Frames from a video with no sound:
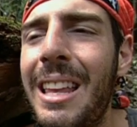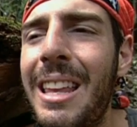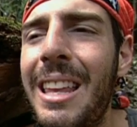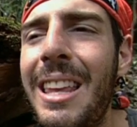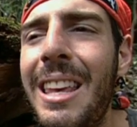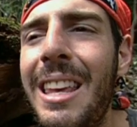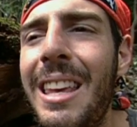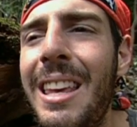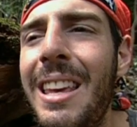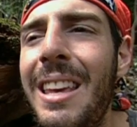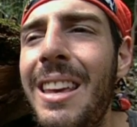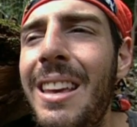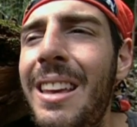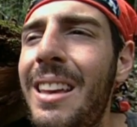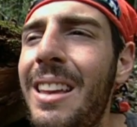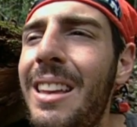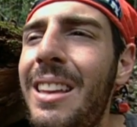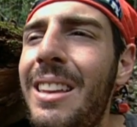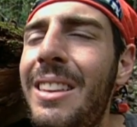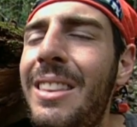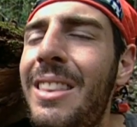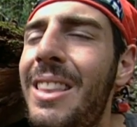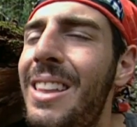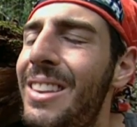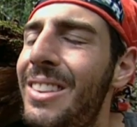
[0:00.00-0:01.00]
He
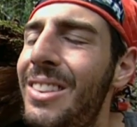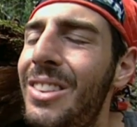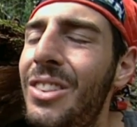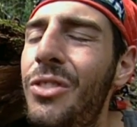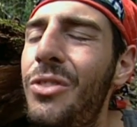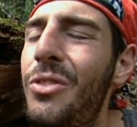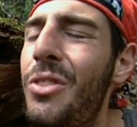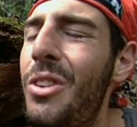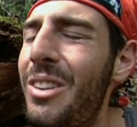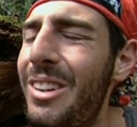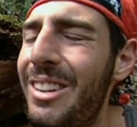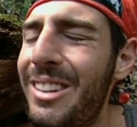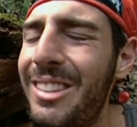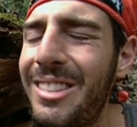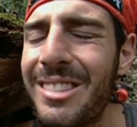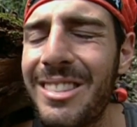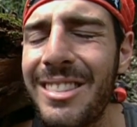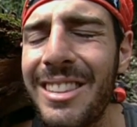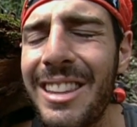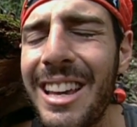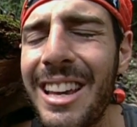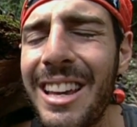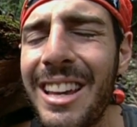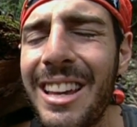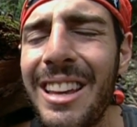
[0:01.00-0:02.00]
thinks he's very
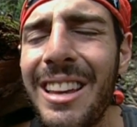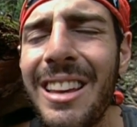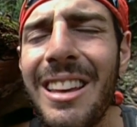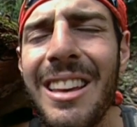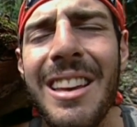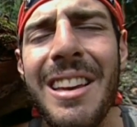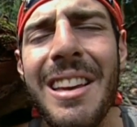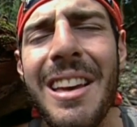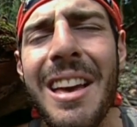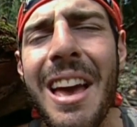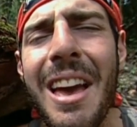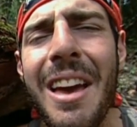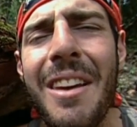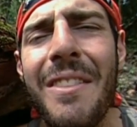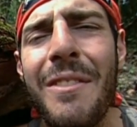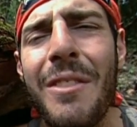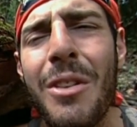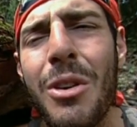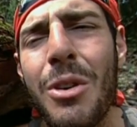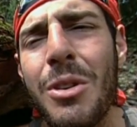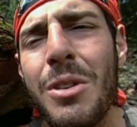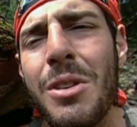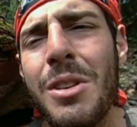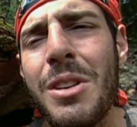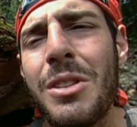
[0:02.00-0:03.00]
slick and
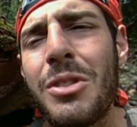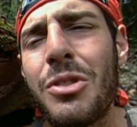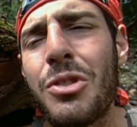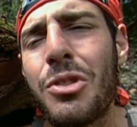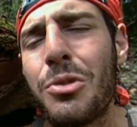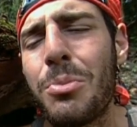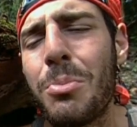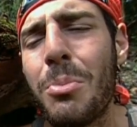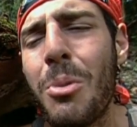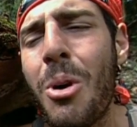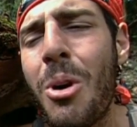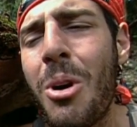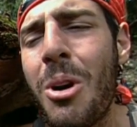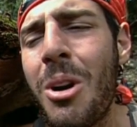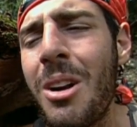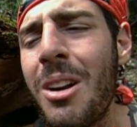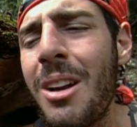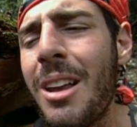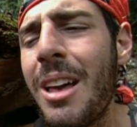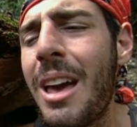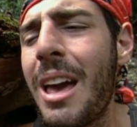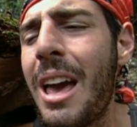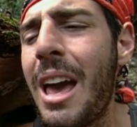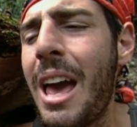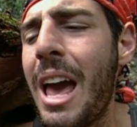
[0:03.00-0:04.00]
very smart
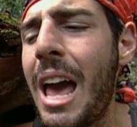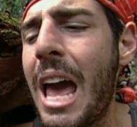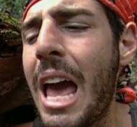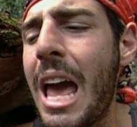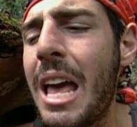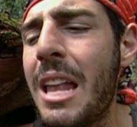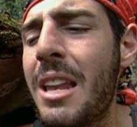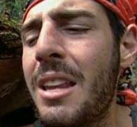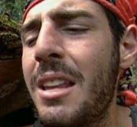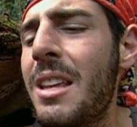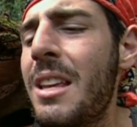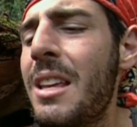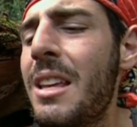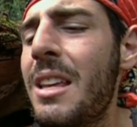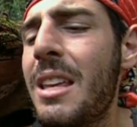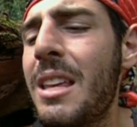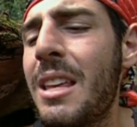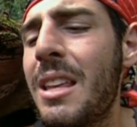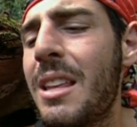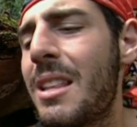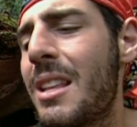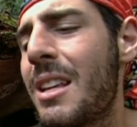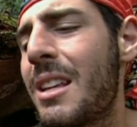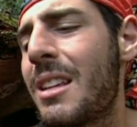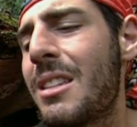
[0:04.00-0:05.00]
and
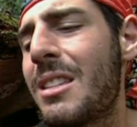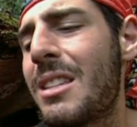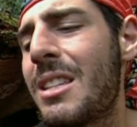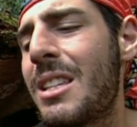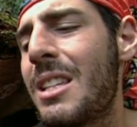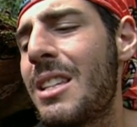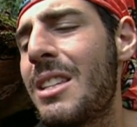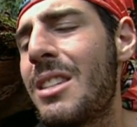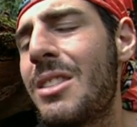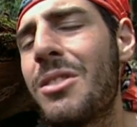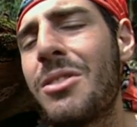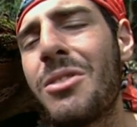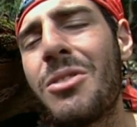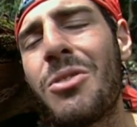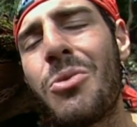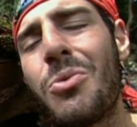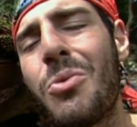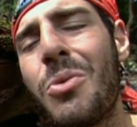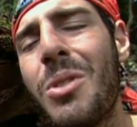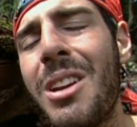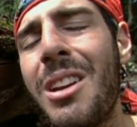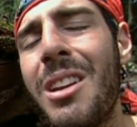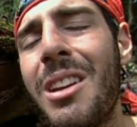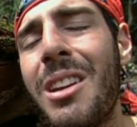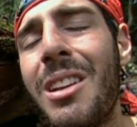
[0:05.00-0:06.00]
he thinks he's
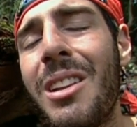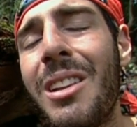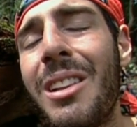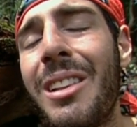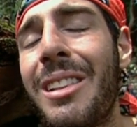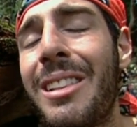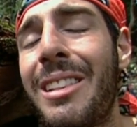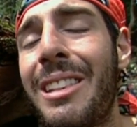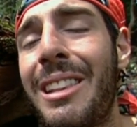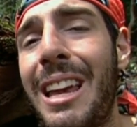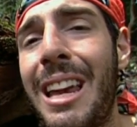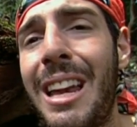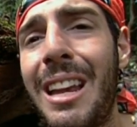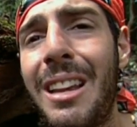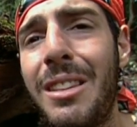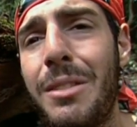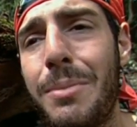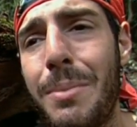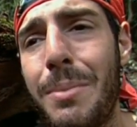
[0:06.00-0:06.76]
real ladies